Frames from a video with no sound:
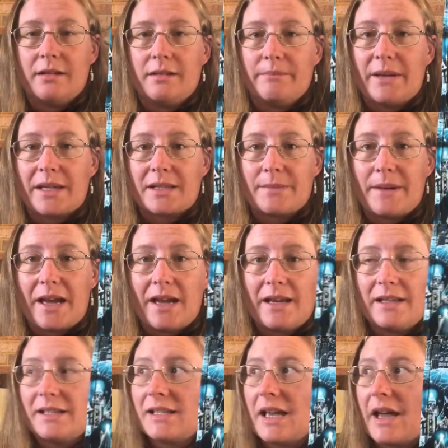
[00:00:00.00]
Back to
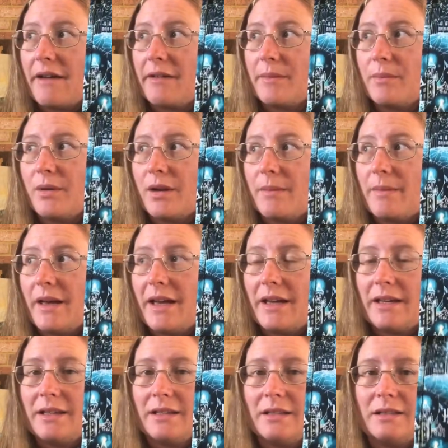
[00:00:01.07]
bags, Harry Potter bag